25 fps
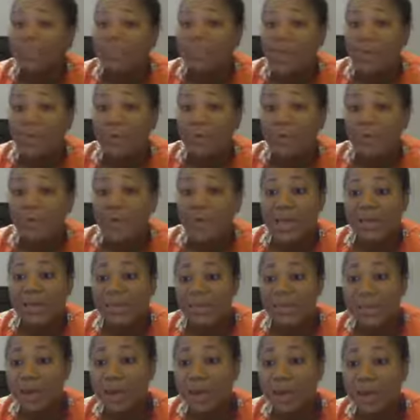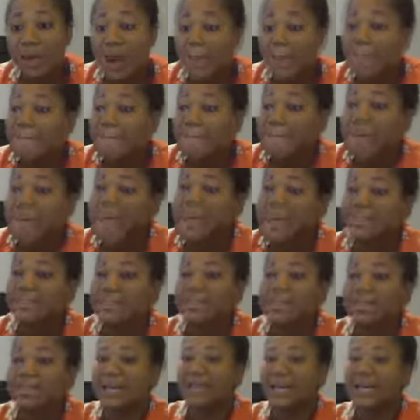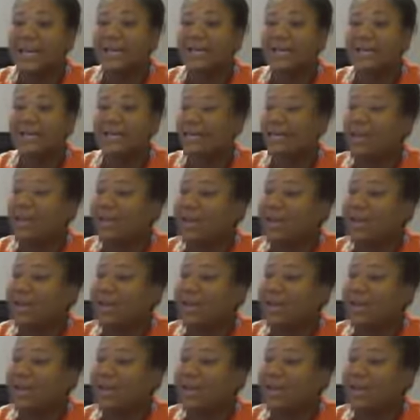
That would be so amazing.